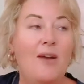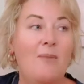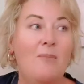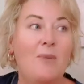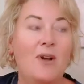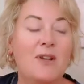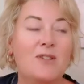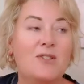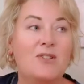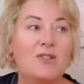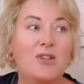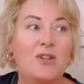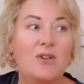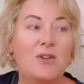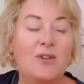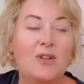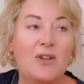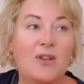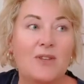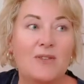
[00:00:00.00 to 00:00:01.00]
My
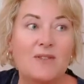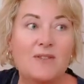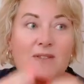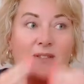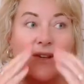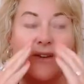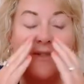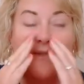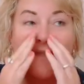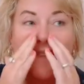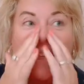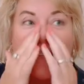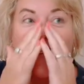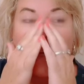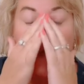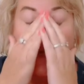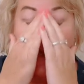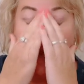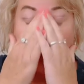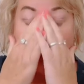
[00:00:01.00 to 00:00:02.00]
students over the
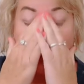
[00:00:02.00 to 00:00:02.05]
years,